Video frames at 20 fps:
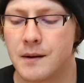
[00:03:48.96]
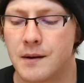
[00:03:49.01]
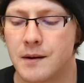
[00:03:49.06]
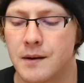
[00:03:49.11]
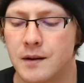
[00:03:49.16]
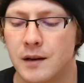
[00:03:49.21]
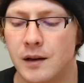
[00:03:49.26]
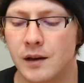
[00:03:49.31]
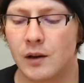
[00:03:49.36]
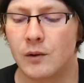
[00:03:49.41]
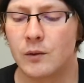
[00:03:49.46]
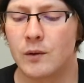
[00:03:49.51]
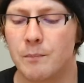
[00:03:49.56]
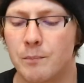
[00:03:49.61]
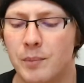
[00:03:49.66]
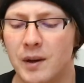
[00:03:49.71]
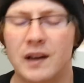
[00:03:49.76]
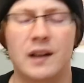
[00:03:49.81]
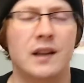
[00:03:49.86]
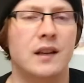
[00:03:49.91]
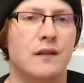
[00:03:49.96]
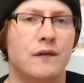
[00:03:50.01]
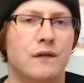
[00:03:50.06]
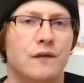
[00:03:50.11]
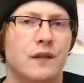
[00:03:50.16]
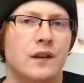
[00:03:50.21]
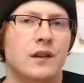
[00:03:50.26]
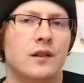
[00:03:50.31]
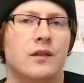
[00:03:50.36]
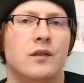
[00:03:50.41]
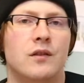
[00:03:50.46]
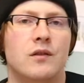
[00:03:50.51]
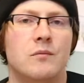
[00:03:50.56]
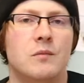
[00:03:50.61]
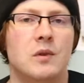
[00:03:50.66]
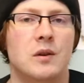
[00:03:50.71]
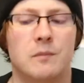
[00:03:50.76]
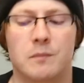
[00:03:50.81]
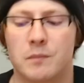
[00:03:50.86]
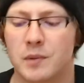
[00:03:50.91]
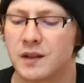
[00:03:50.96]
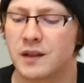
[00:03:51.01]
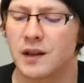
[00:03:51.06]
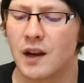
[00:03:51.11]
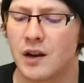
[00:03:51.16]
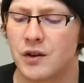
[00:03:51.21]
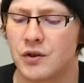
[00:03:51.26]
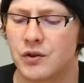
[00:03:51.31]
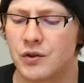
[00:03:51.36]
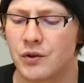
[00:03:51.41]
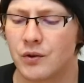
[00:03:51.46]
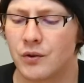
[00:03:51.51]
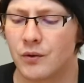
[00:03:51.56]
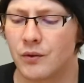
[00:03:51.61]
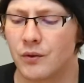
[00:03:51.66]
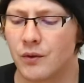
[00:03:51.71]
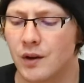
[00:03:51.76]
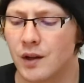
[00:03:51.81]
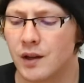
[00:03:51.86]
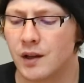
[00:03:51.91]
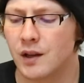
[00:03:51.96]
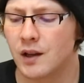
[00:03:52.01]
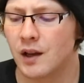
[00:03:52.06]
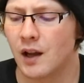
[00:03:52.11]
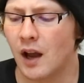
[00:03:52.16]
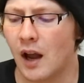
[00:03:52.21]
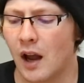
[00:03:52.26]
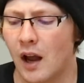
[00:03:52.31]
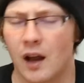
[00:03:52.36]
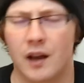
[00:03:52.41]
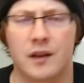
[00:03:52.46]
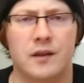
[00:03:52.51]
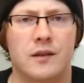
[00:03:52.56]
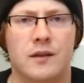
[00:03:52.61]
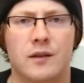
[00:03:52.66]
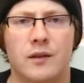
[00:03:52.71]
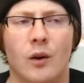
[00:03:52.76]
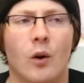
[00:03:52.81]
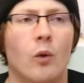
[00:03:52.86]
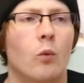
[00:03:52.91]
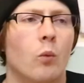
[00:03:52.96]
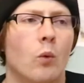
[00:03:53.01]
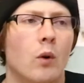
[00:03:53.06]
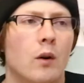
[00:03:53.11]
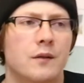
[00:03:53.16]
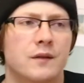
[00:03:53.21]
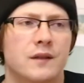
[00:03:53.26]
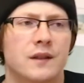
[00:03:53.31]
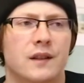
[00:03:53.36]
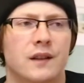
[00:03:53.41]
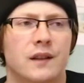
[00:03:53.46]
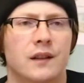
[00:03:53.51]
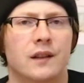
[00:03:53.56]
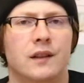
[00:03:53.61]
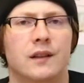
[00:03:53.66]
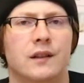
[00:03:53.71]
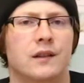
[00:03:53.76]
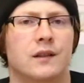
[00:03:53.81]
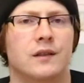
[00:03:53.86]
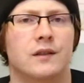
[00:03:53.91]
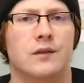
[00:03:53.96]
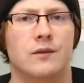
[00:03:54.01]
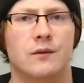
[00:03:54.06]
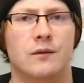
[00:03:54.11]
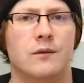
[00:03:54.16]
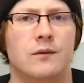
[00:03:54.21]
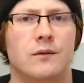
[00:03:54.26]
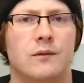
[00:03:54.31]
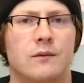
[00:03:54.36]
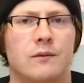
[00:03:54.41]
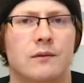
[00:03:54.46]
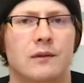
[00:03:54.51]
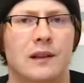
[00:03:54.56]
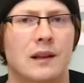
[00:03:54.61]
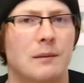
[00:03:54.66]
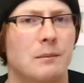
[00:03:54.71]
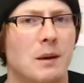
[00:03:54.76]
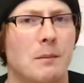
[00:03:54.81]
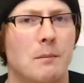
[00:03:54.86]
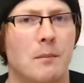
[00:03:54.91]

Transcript: the belief in human potential and not wanting to limit